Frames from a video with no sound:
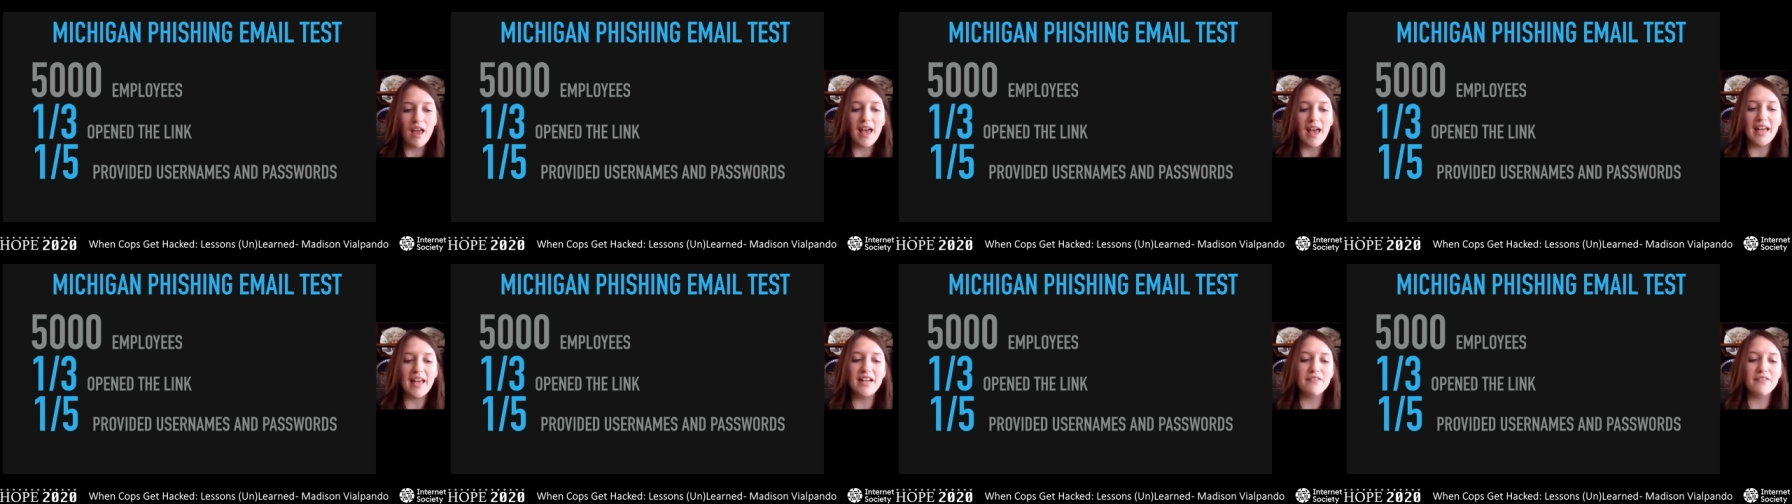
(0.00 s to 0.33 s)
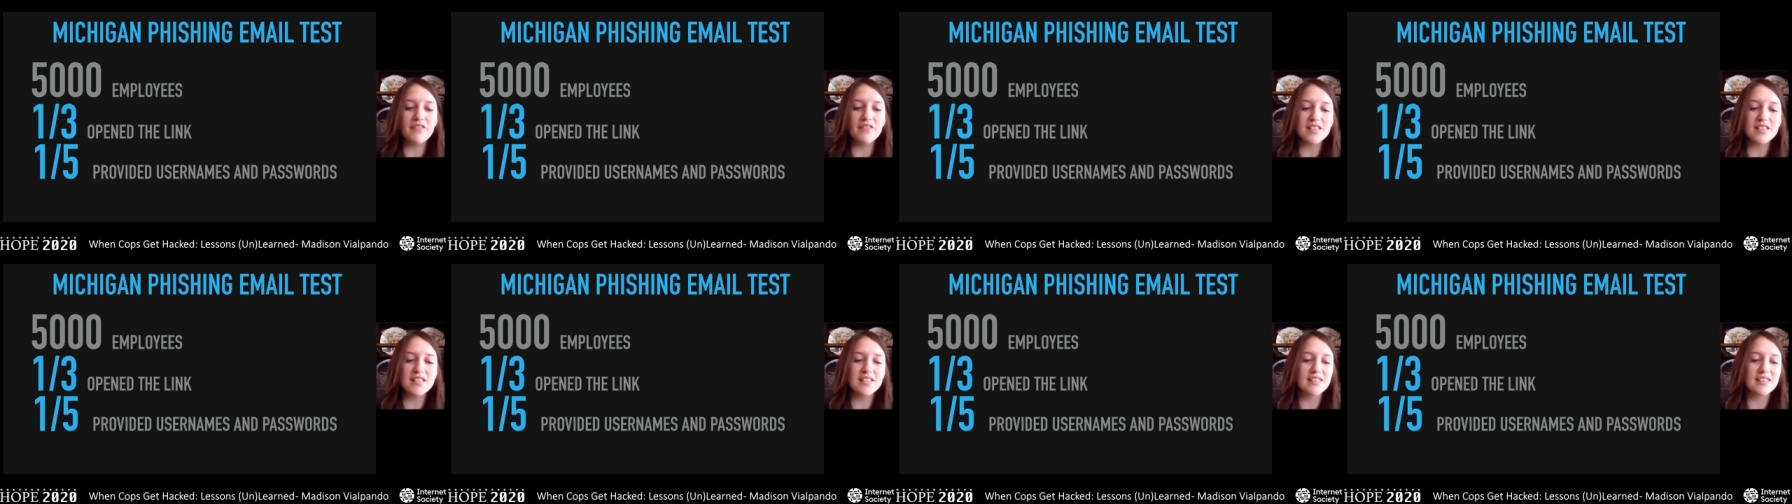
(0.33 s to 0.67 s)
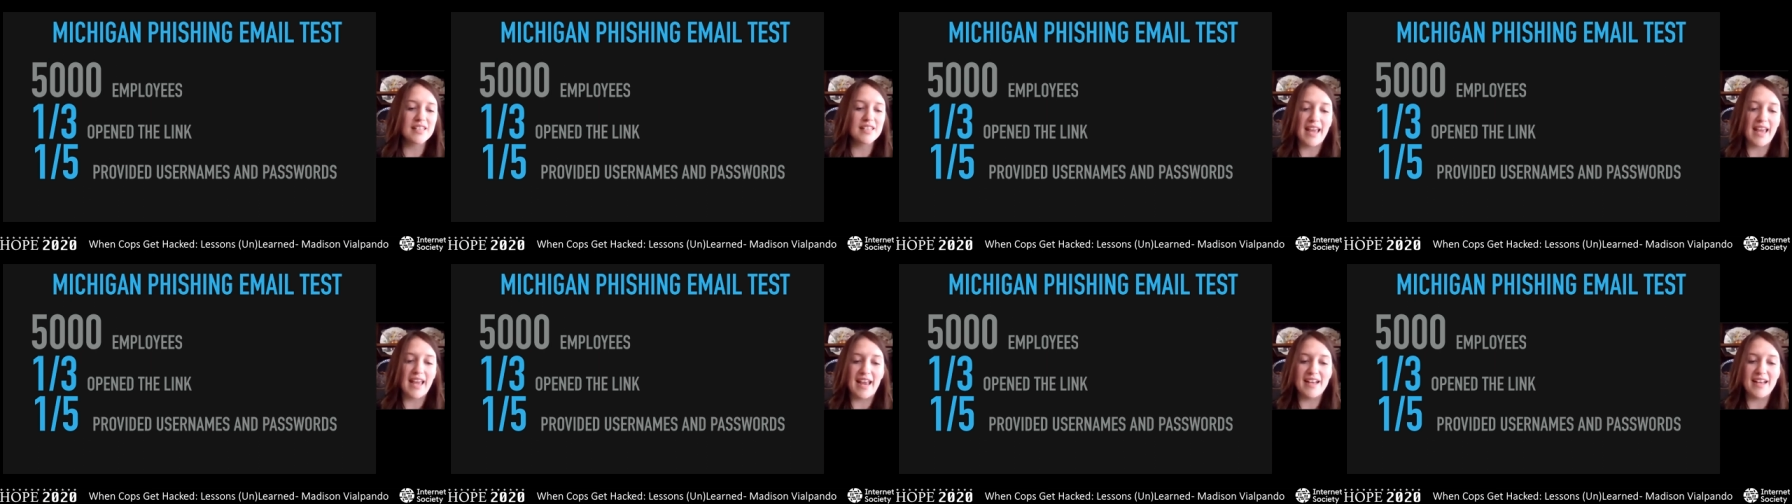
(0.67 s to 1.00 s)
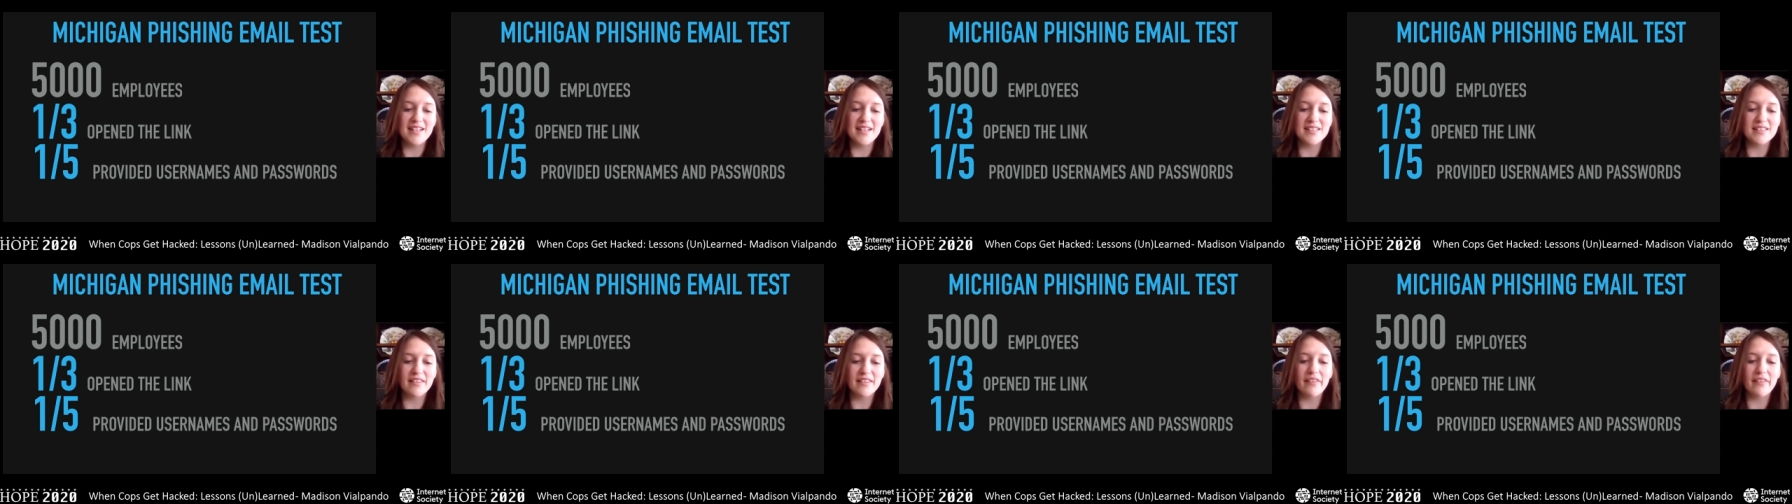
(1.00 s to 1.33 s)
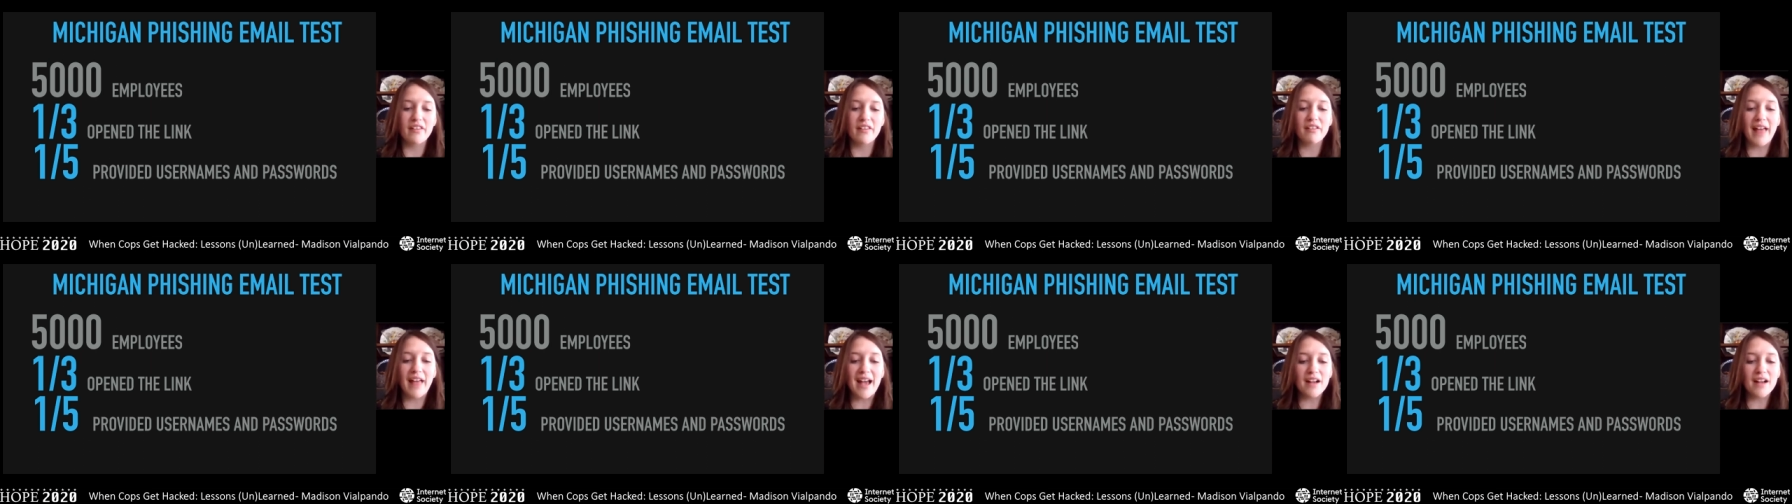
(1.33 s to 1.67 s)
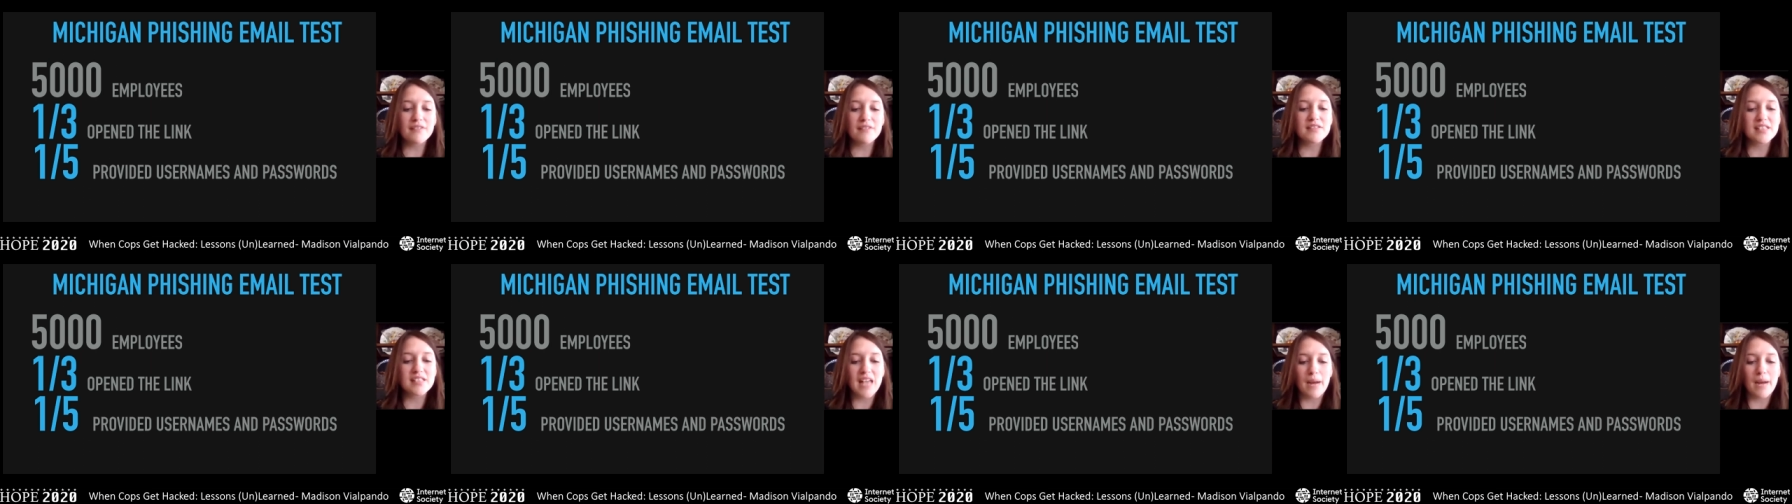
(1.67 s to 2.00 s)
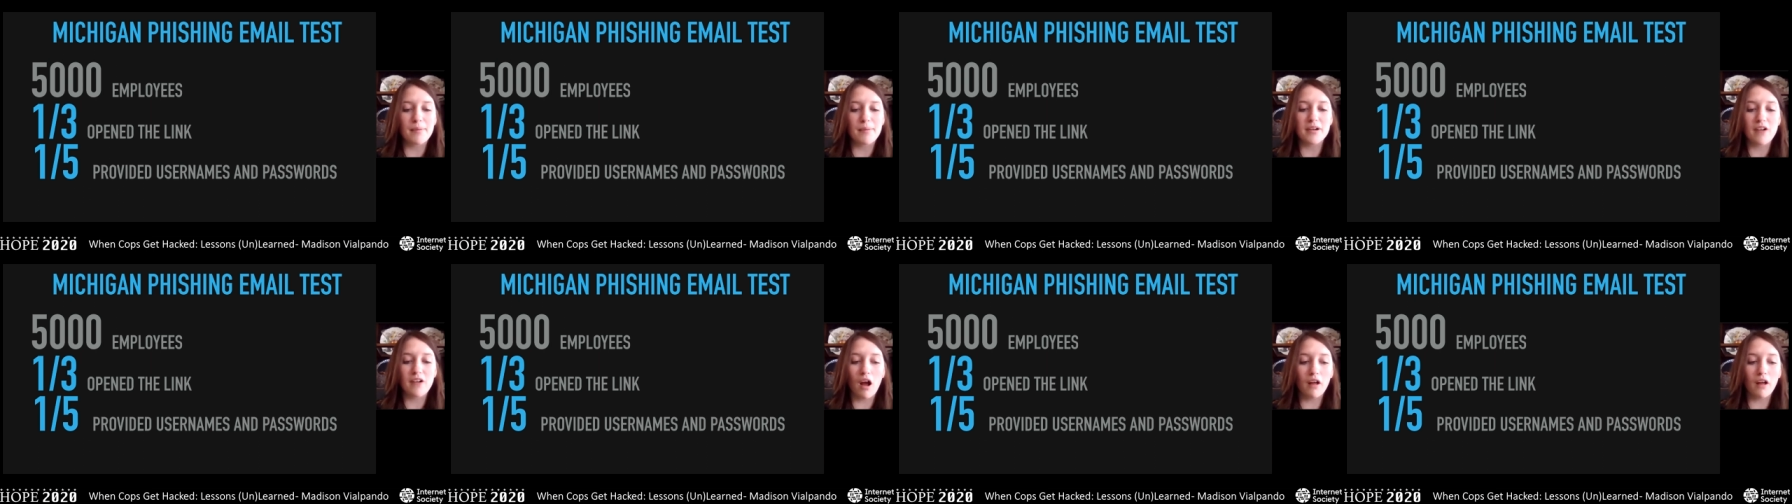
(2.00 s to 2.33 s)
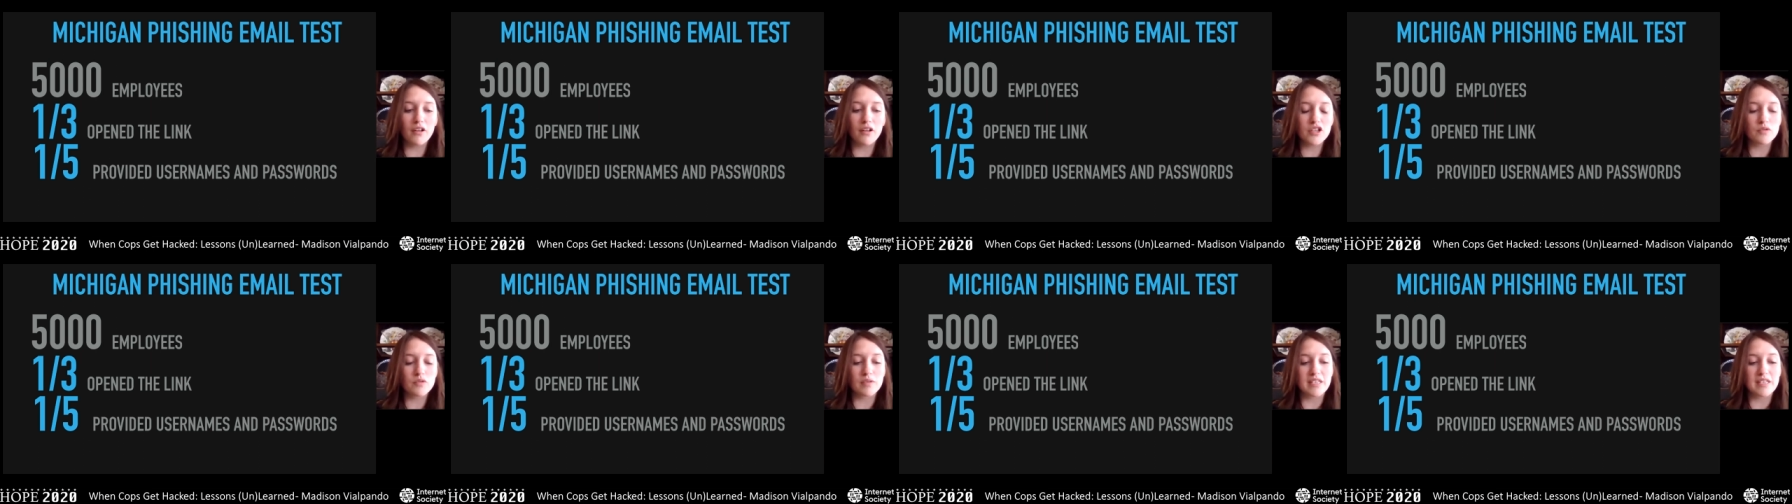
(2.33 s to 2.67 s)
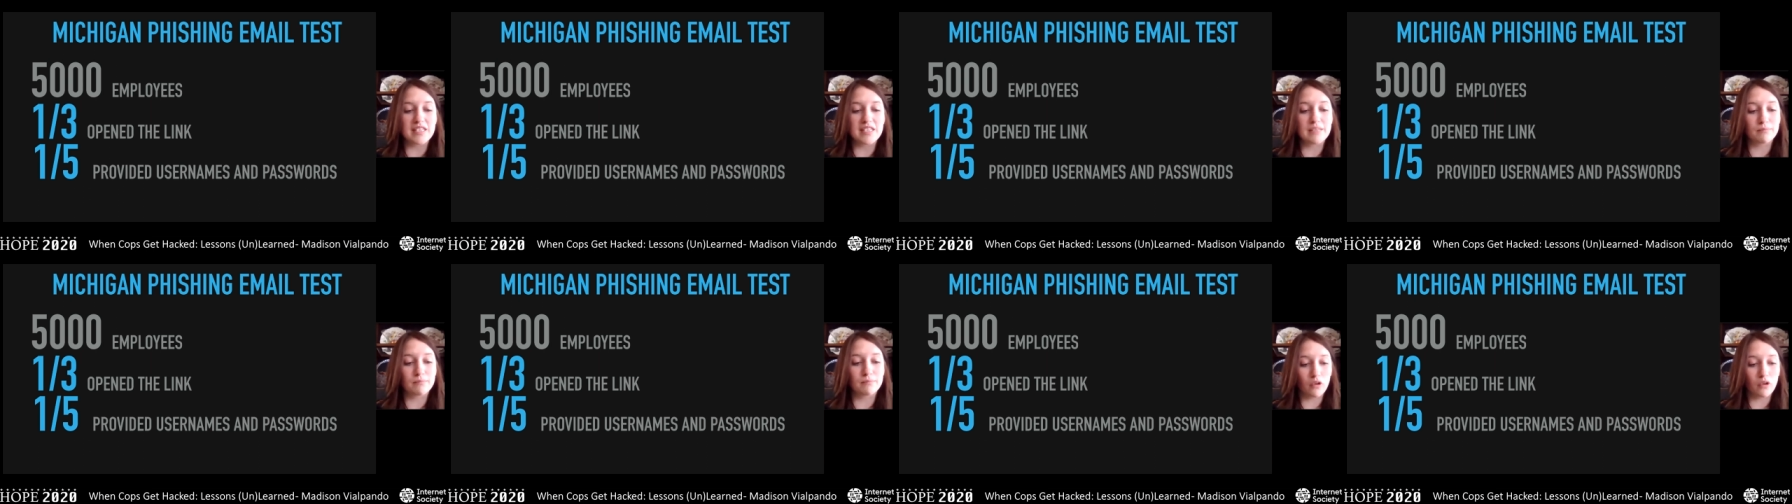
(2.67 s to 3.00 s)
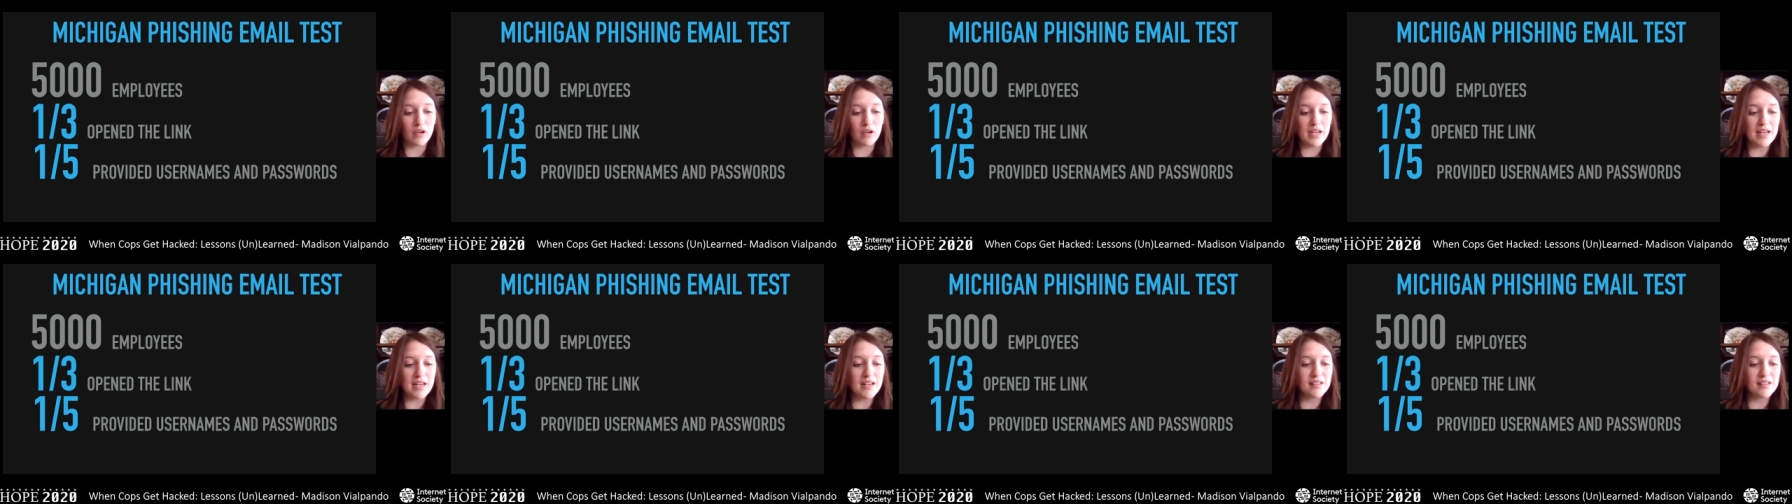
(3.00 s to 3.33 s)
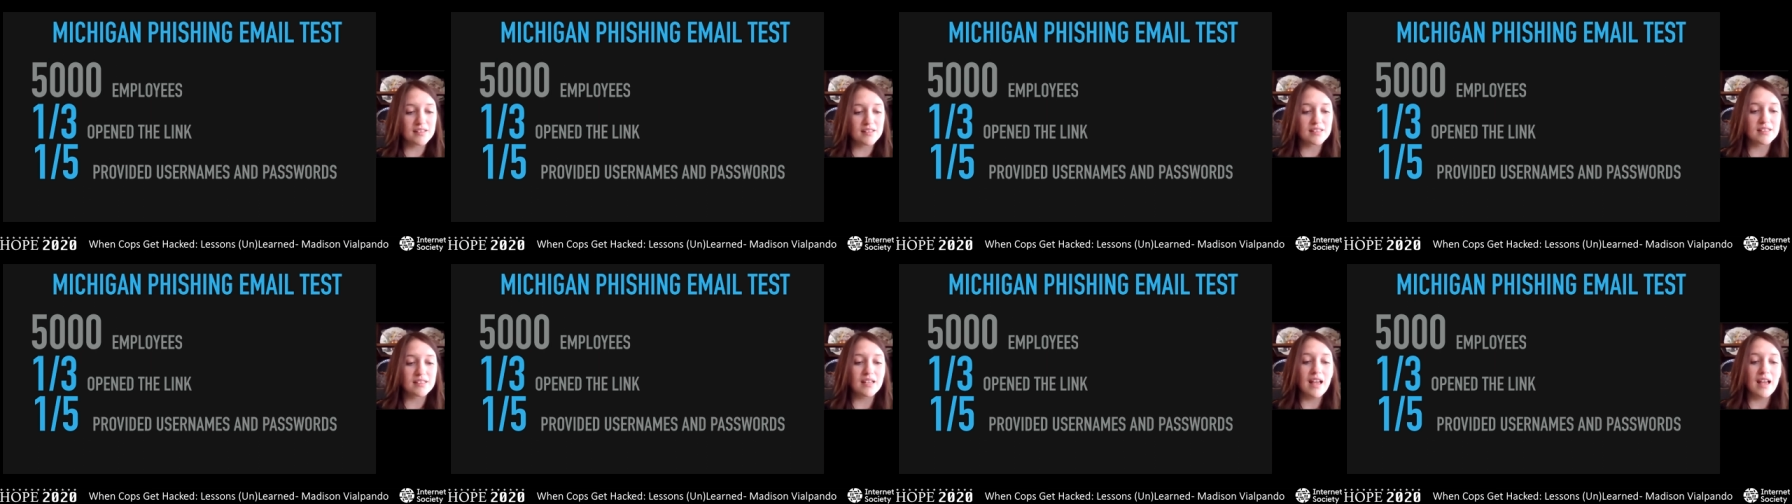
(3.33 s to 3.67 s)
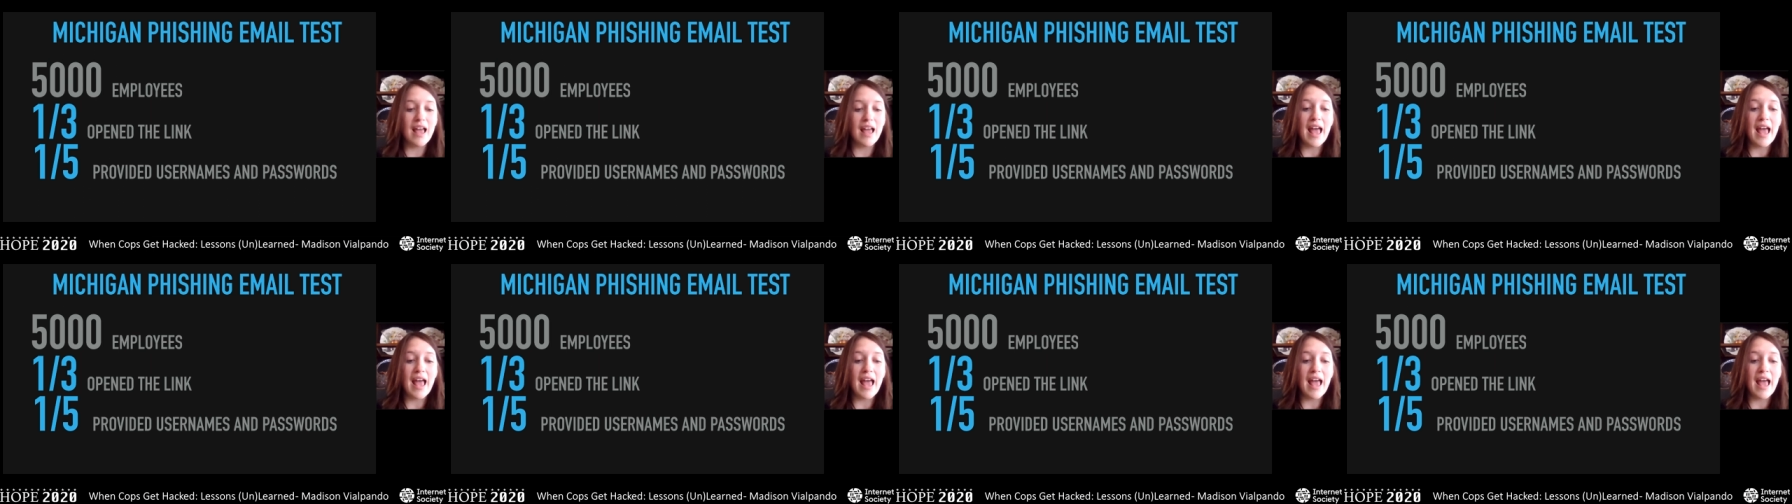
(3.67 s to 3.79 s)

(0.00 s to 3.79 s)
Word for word: And if this is the case, then the lack of cyber knowledge with these employees